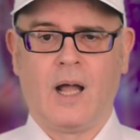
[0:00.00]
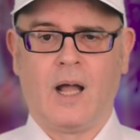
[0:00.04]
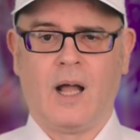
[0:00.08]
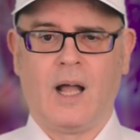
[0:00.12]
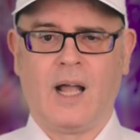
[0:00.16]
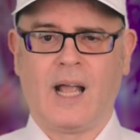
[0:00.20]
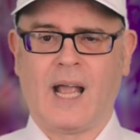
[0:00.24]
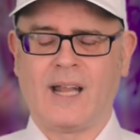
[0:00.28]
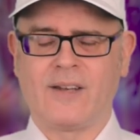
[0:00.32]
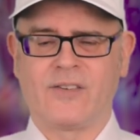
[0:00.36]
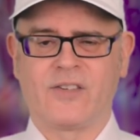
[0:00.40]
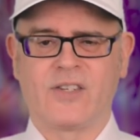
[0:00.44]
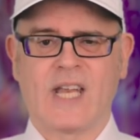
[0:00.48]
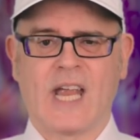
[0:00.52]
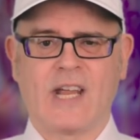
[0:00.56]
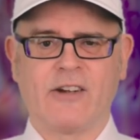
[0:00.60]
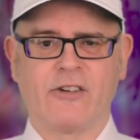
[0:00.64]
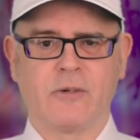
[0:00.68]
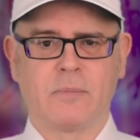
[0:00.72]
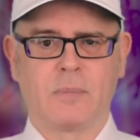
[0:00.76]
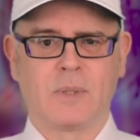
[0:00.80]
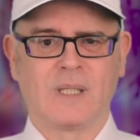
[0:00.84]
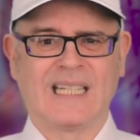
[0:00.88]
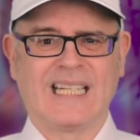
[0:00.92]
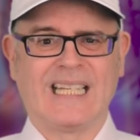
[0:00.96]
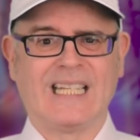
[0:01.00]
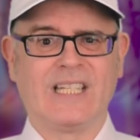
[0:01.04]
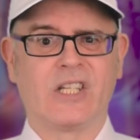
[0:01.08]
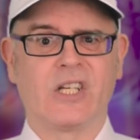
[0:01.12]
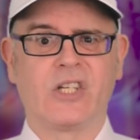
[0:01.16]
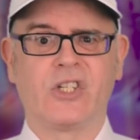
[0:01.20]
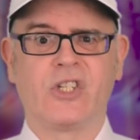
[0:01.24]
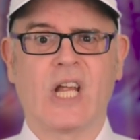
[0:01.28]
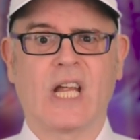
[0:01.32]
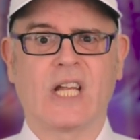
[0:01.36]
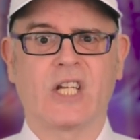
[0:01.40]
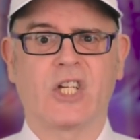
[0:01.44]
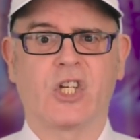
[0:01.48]
I had terrible
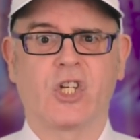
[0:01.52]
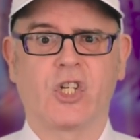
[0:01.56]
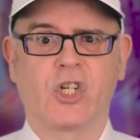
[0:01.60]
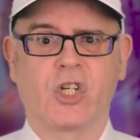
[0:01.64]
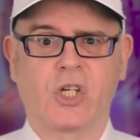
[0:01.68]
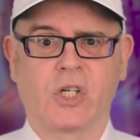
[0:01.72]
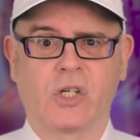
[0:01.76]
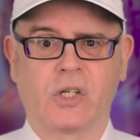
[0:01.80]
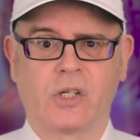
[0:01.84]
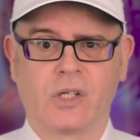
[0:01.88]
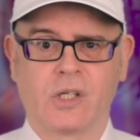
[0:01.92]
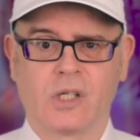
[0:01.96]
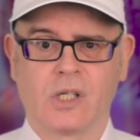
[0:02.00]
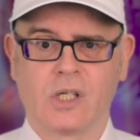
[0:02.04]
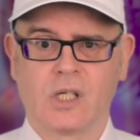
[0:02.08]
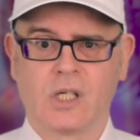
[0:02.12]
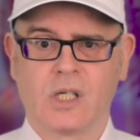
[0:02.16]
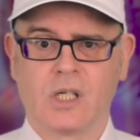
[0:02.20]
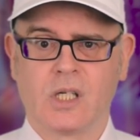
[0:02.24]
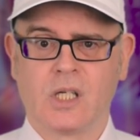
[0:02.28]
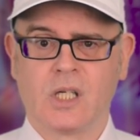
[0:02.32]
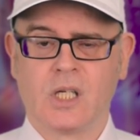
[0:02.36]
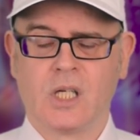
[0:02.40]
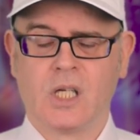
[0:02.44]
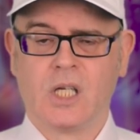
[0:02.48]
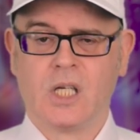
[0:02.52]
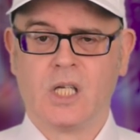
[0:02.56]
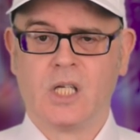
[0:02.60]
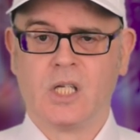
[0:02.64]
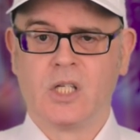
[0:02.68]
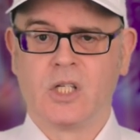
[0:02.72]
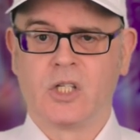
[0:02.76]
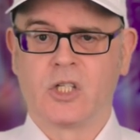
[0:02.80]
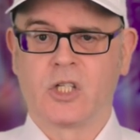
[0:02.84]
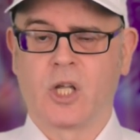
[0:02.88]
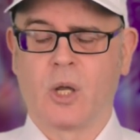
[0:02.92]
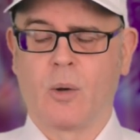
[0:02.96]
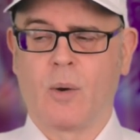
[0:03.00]
indigestion.
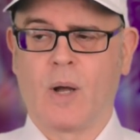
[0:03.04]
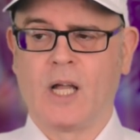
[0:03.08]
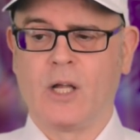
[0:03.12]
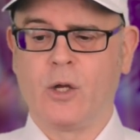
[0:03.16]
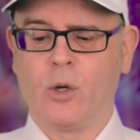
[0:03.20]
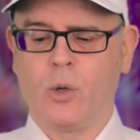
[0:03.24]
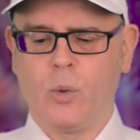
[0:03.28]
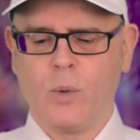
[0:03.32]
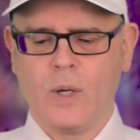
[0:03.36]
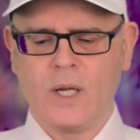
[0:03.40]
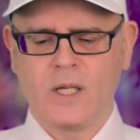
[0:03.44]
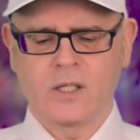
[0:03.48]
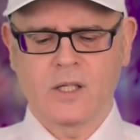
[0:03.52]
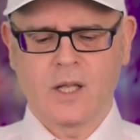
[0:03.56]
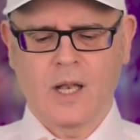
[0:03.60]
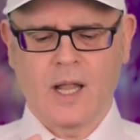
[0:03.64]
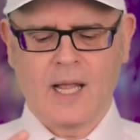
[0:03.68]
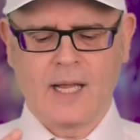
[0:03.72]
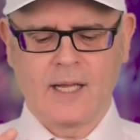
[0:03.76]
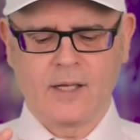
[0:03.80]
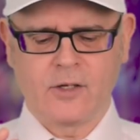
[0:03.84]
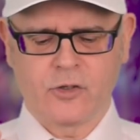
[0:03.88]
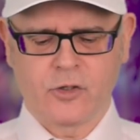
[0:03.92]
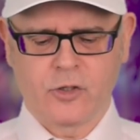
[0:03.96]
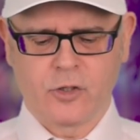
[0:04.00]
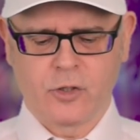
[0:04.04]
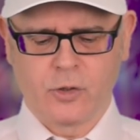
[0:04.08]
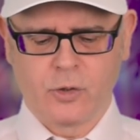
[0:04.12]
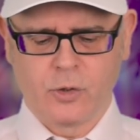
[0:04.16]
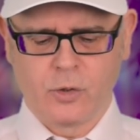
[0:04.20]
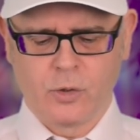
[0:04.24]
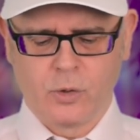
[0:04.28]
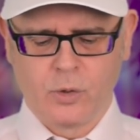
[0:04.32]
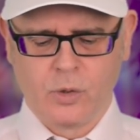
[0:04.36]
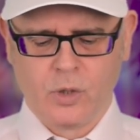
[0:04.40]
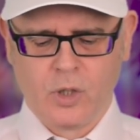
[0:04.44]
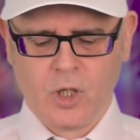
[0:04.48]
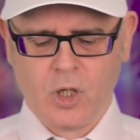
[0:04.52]
So I always like
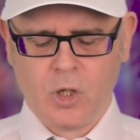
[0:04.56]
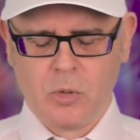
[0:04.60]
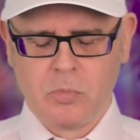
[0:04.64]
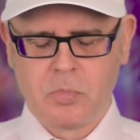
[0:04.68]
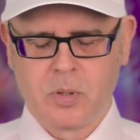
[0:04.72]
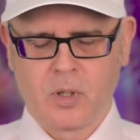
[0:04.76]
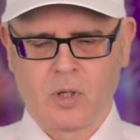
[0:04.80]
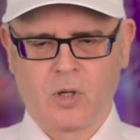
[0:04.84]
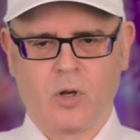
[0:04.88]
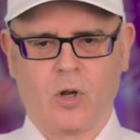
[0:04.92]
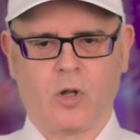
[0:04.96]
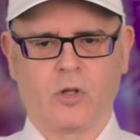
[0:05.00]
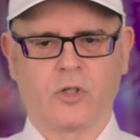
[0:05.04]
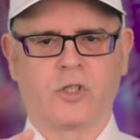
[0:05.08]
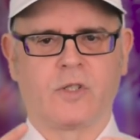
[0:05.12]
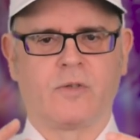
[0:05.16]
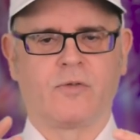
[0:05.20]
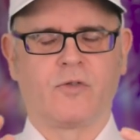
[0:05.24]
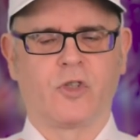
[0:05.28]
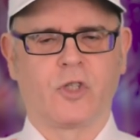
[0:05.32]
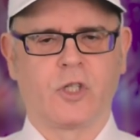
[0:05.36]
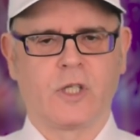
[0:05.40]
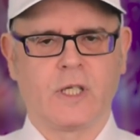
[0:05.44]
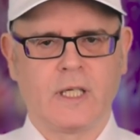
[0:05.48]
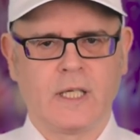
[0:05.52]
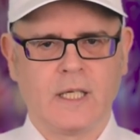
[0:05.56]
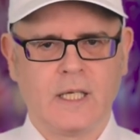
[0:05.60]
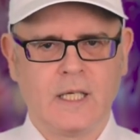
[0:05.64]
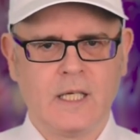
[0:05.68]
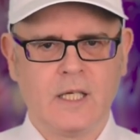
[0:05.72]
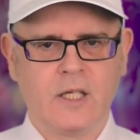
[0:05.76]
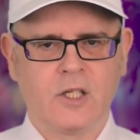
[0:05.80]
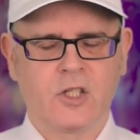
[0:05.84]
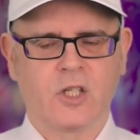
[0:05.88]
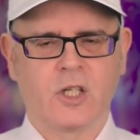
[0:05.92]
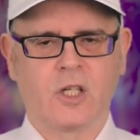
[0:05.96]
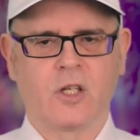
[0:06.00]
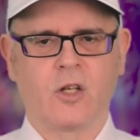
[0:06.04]
to put lots of
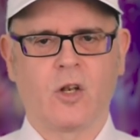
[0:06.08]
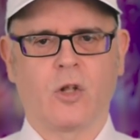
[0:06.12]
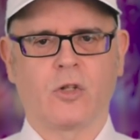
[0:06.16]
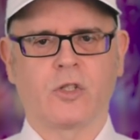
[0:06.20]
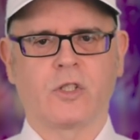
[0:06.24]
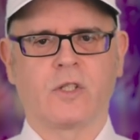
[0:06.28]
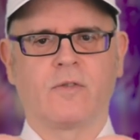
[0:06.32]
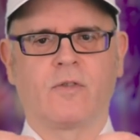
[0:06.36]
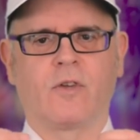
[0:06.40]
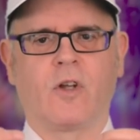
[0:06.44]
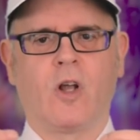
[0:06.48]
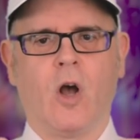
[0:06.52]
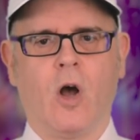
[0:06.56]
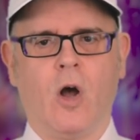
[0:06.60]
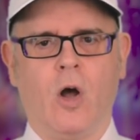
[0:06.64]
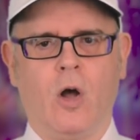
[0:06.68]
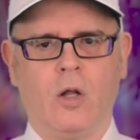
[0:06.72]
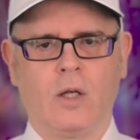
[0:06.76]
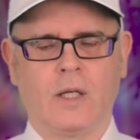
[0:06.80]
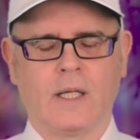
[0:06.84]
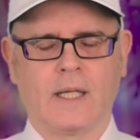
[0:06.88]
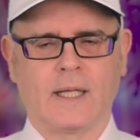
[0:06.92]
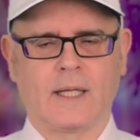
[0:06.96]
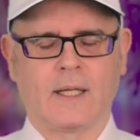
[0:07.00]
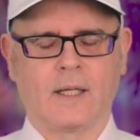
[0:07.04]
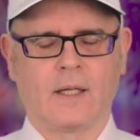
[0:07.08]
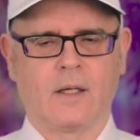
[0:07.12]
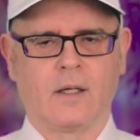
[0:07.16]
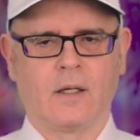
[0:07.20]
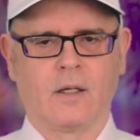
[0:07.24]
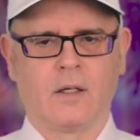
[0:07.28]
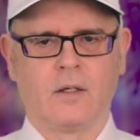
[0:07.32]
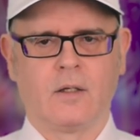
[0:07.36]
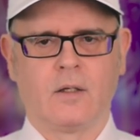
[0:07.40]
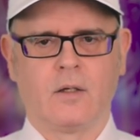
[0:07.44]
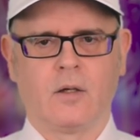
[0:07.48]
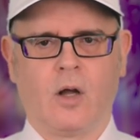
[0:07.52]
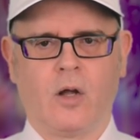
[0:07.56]
cheese and lots of garlic
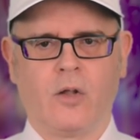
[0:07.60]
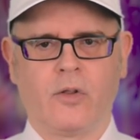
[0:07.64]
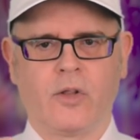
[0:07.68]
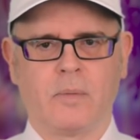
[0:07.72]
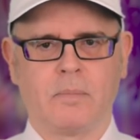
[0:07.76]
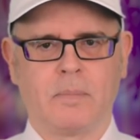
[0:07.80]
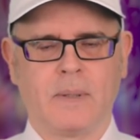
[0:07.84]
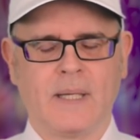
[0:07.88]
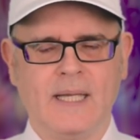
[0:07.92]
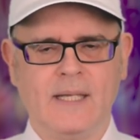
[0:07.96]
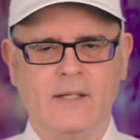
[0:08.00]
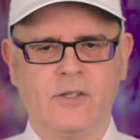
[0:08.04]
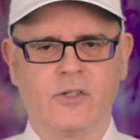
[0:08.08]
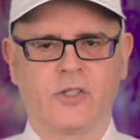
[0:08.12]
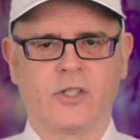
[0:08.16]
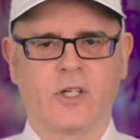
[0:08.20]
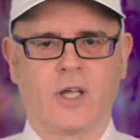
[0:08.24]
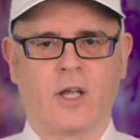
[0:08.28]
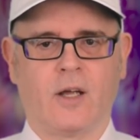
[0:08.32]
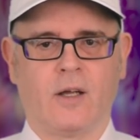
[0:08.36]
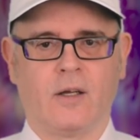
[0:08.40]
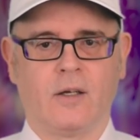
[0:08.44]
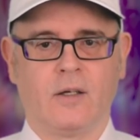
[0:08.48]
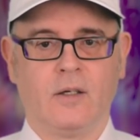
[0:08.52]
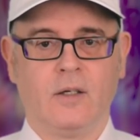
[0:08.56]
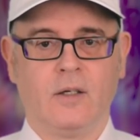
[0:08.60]
on the pizza.